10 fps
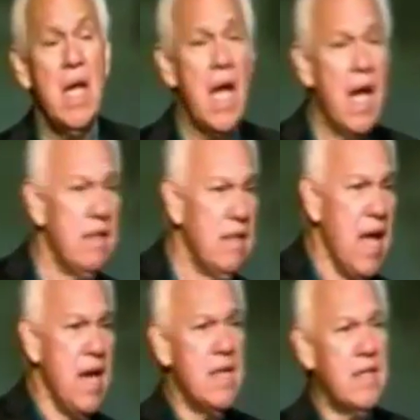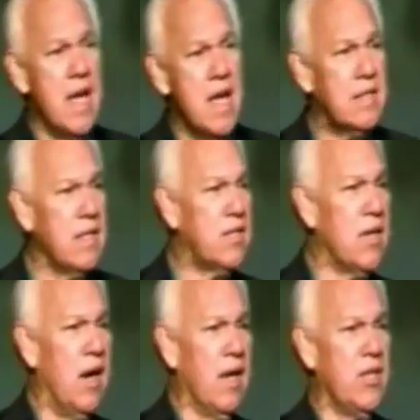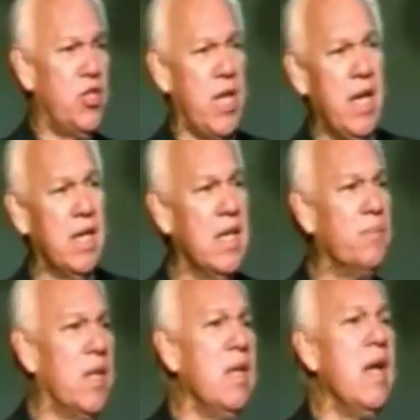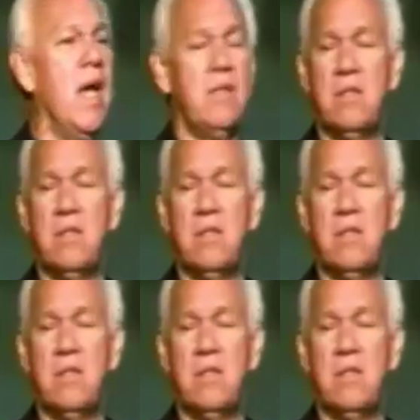And then he says he started shaking up their nest.